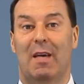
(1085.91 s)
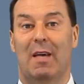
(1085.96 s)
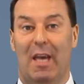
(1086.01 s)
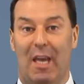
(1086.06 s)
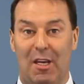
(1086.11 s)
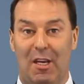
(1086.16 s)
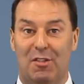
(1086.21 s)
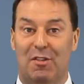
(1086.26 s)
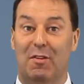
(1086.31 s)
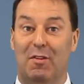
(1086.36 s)

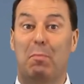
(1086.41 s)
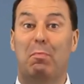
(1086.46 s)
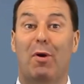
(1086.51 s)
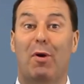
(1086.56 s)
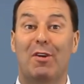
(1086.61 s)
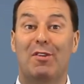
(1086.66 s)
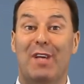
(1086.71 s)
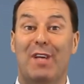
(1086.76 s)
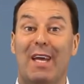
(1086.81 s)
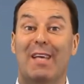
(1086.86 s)
Each of the
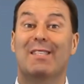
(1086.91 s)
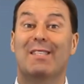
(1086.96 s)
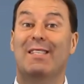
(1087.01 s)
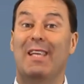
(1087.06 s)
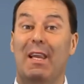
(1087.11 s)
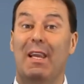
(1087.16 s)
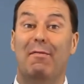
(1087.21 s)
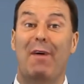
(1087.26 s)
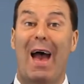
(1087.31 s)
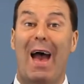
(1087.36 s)
projects
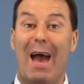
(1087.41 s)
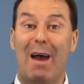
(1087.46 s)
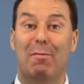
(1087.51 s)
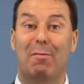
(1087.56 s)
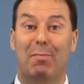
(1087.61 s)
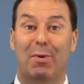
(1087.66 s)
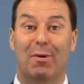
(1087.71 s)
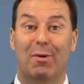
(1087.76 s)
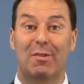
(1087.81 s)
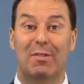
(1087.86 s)
deliver
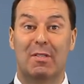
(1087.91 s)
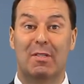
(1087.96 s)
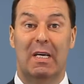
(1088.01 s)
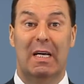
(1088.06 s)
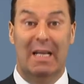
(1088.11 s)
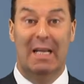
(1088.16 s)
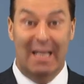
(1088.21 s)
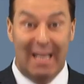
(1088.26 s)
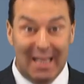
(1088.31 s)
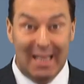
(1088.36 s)
outputs,
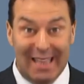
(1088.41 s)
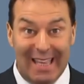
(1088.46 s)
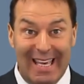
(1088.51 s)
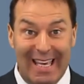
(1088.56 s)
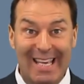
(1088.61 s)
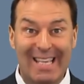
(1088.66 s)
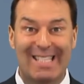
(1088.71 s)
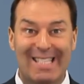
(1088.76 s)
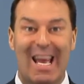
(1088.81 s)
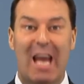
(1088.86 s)
and
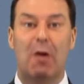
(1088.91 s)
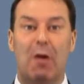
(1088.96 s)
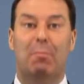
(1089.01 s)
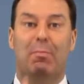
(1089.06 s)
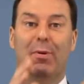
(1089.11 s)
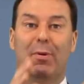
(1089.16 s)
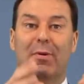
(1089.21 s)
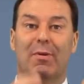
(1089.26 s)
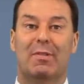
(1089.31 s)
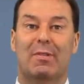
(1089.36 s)
these
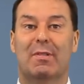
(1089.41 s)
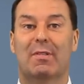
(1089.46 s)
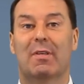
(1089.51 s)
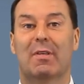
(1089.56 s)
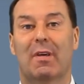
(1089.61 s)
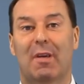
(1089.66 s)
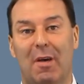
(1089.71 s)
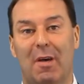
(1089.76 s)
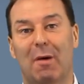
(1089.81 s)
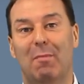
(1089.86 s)
outputs
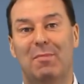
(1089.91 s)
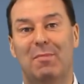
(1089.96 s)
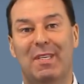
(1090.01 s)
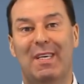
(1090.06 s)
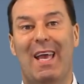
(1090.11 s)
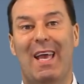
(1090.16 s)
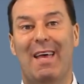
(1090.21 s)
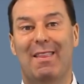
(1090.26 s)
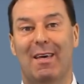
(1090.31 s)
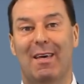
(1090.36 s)
come
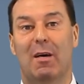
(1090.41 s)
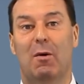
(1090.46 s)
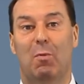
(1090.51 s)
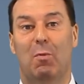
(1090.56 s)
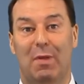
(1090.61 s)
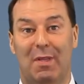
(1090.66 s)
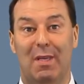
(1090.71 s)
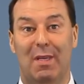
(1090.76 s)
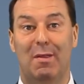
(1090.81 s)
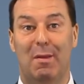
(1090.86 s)
together
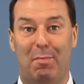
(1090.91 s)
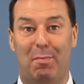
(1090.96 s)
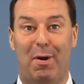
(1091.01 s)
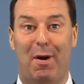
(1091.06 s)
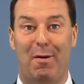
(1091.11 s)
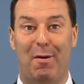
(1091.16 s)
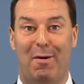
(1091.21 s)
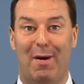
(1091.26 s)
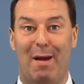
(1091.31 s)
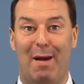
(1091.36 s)
within the
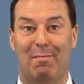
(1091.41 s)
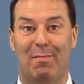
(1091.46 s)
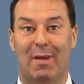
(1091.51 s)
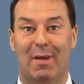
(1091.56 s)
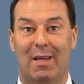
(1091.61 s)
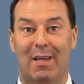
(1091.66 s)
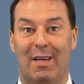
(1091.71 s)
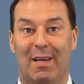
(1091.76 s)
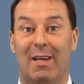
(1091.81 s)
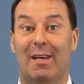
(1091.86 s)
program
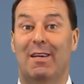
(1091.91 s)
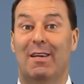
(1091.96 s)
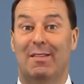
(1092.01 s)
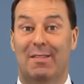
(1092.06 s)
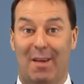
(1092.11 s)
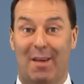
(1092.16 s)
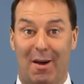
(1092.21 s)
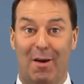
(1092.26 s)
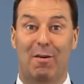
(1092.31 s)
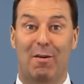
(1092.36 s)

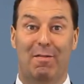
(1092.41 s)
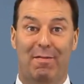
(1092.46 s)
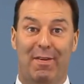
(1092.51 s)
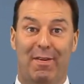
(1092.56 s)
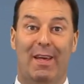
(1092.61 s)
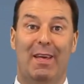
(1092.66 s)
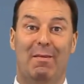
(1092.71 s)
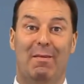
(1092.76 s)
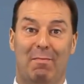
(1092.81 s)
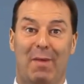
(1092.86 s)
to
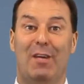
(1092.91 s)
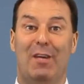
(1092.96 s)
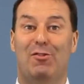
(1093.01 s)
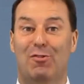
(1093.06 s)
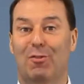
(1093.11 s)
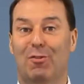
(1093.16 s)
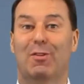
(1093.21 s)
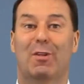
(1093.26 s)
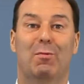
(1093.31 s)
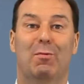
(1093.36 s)
hopefully make
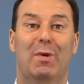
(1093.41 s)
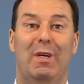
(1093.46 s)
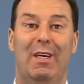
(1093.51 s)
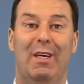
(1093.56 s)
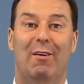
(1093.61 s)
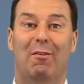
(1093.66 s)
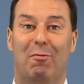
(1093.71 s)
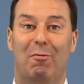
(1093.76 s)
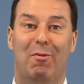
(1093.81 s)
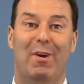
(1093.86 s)
sure that
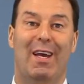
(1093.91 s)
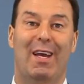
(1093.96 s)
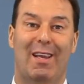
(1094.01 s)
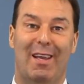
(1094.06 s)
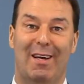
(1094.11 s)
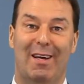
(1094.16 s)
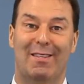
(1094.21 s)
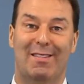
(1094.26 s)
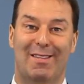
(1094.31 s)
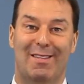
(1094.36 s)
we
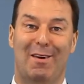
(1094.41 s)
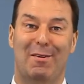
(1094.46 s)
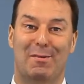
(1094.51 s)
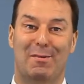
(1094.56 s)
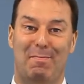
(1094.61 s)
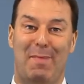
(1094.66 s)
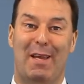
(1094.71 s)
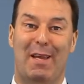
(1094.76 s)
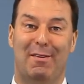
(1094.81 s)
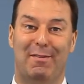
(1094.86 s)
realize
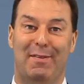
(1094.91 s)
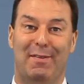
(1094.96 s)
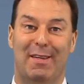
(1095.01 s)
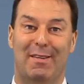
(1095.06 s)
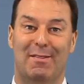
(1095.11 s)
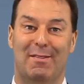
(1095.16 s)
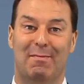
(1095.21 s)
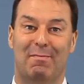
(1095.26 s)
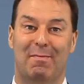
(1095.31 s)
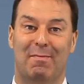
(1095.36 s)
those
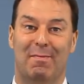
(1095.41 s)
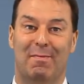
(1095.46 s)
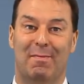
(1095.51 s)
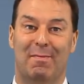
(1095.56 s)
benefits.